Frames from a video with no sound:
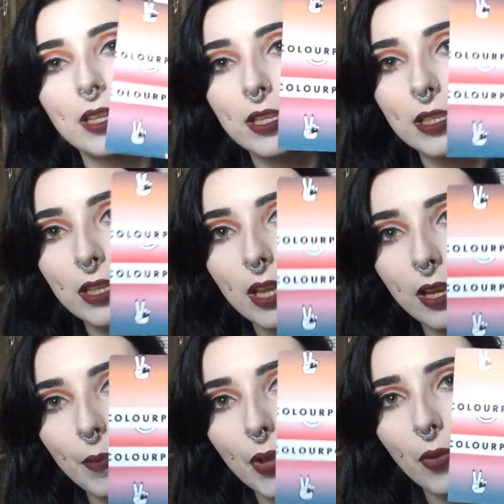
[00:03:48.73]
says
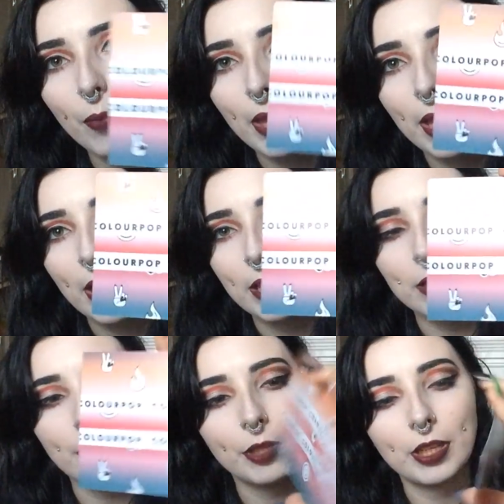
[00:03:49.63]
Colourpop.
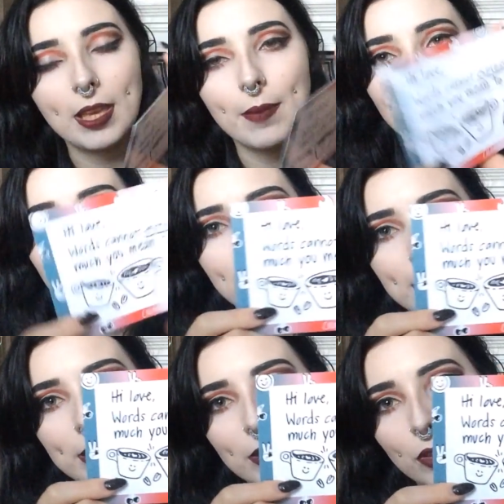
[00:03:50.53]
So I'm gonna keep that
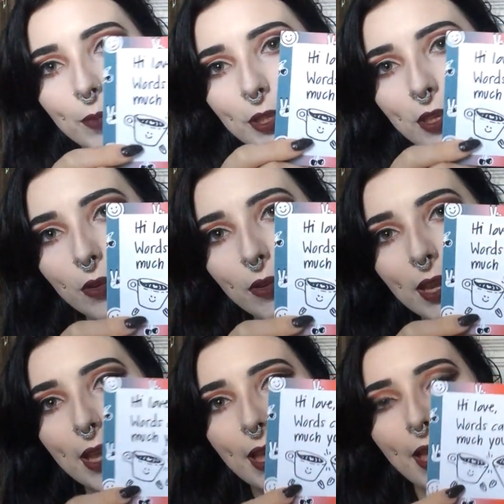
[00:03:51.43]
because it's super cute.
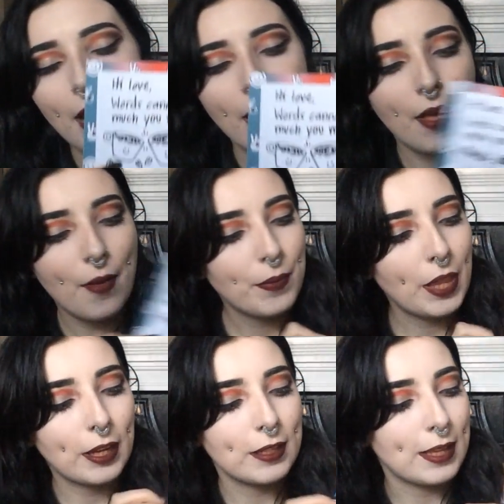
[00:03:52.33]
Um,
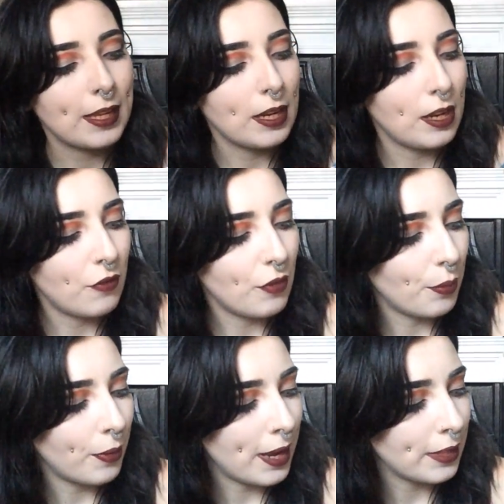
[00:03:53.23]
like I said, I love when
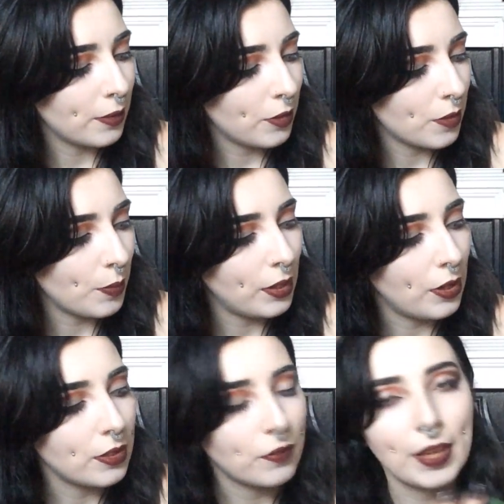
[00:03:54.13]
brands just put
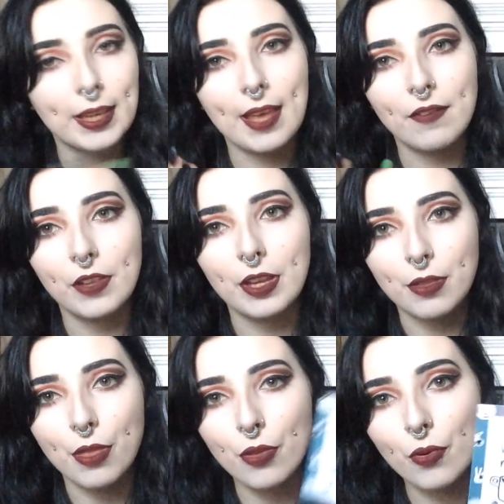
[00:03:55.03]
loads of like effort
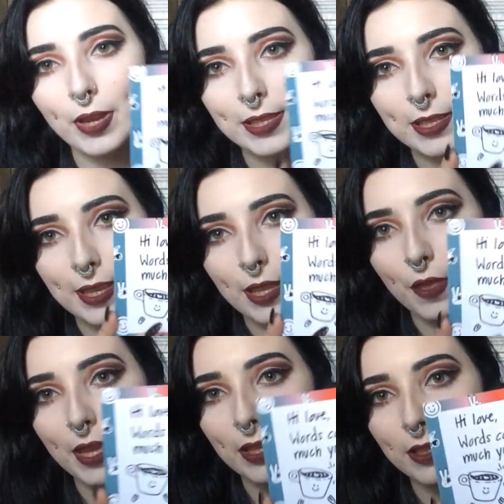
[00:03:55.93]
and thought into their
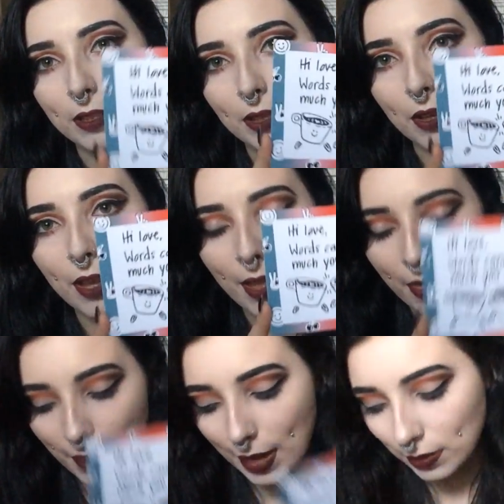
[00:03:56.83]
things, so
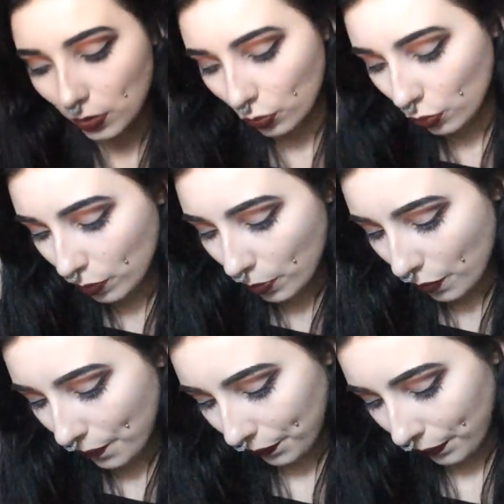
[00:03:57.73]
that's
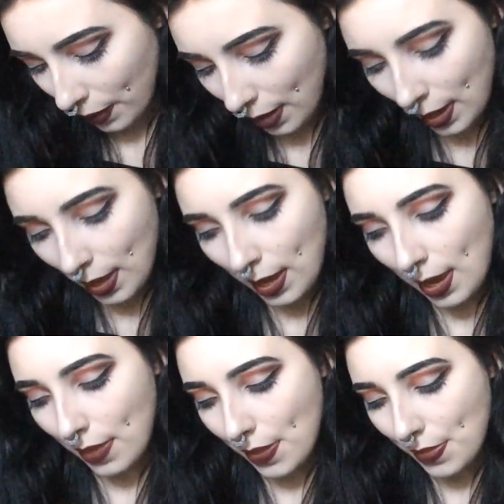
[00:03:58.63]
adorable.
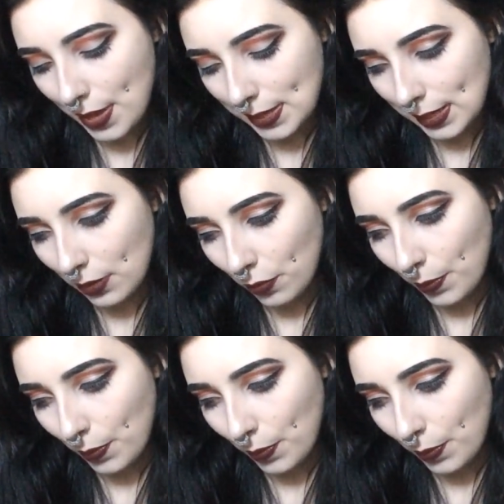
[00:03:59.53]
And then there's a little